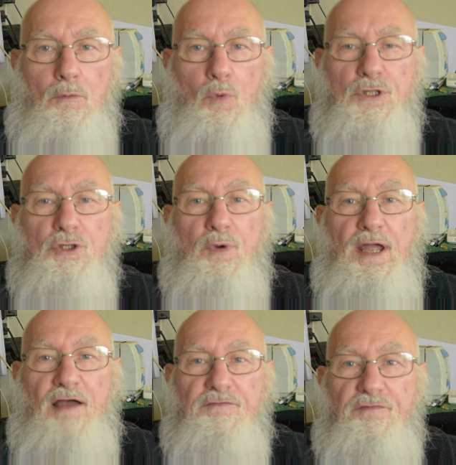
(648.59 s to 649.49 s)
What do
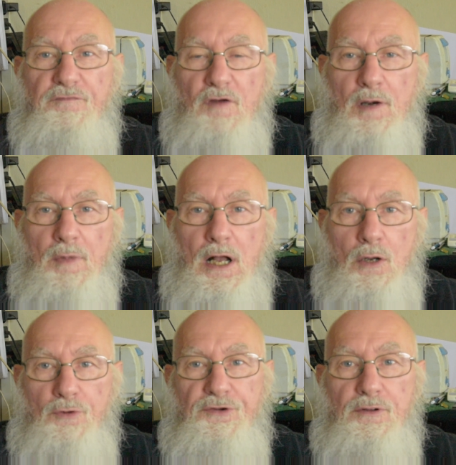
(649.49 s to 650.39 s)
I have to farm
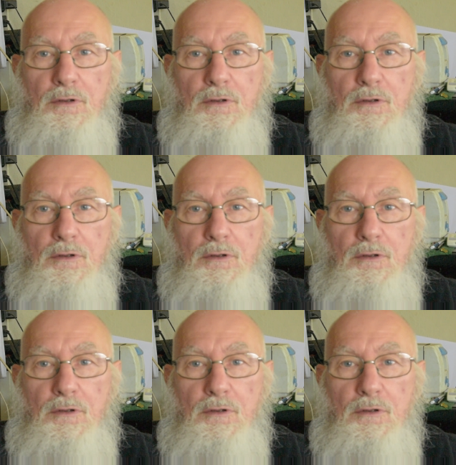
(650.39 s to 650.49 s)
out?